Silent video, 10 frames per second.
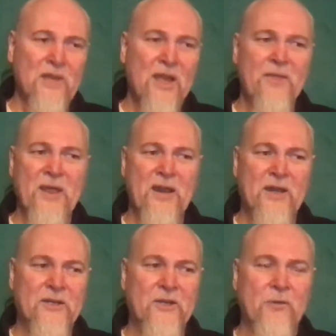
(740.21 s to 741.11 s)
and then
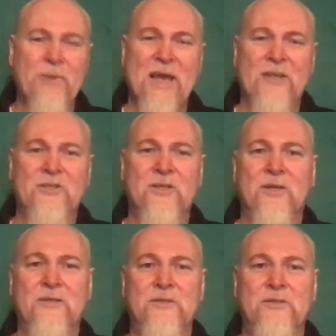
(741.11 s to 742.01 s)
I'd go back
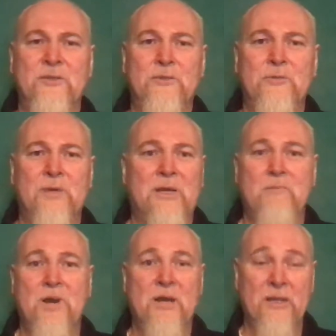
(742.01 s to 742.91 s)
onto
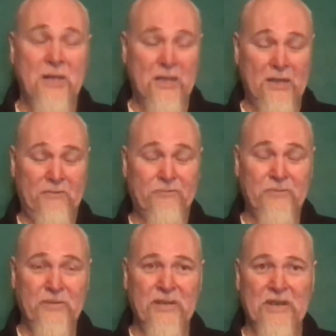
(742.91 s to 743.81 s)
my
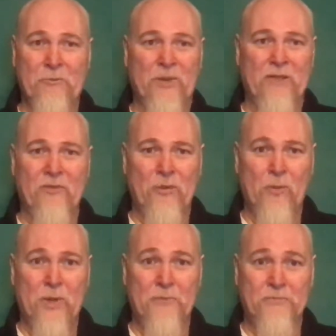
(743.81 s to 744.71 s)
eat whatever you
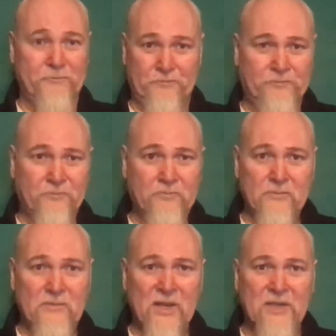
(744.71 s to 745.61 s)
want
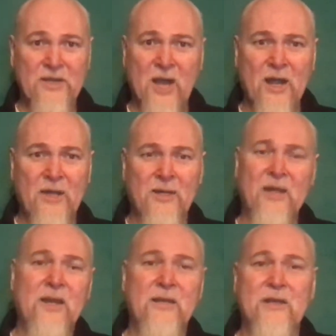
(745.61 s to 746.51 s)
diet,
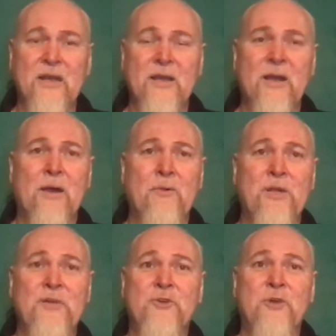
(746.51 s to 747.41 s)
and I would
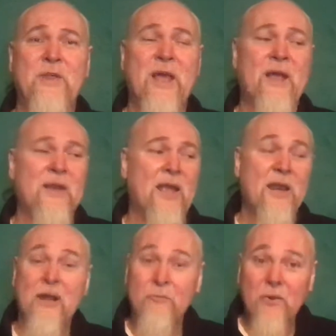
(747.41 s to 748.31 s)
enjoy that. And
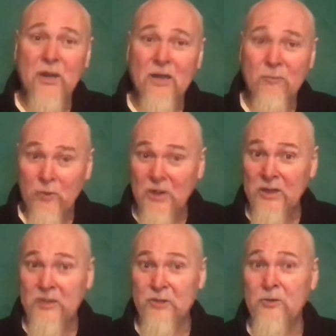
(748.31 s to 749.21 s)
I
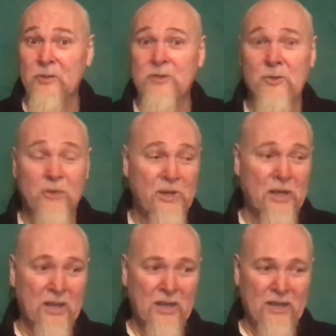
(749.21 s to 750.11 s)
really do enjoy
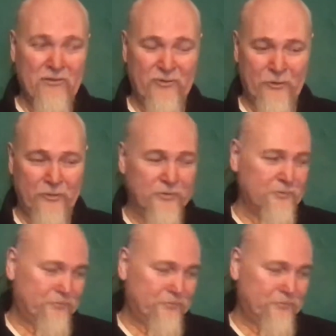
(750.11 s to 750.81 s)
food.